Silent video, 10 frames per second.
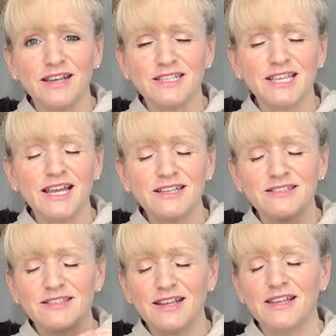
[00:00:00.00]
It
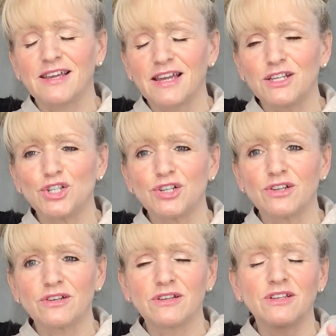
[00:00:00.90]
takes
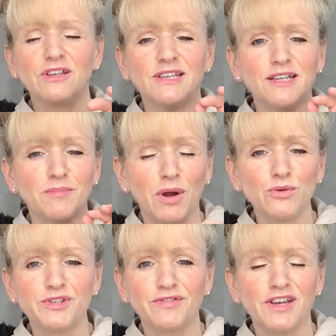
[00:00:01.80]
dedication, you need
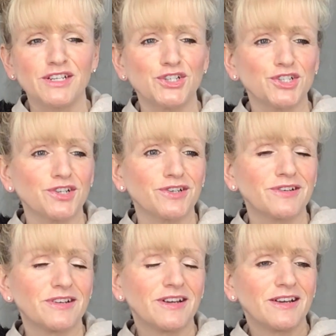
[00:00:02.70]

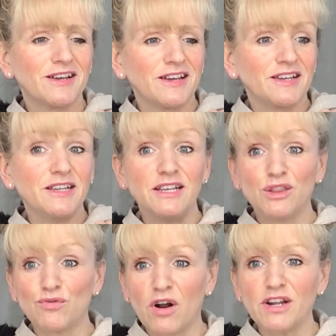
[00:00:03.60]
motivation, you need
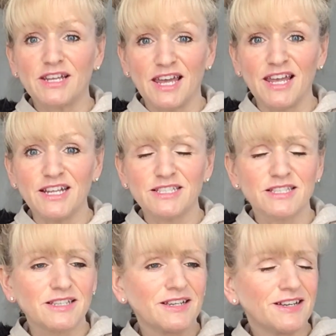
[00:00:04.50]
the right kit.